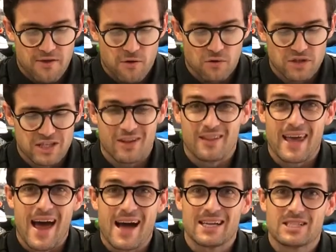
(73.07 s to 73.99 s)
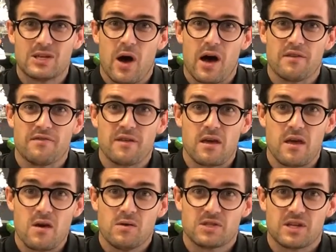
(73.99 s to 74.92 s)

they're all sit on the outside of the heel,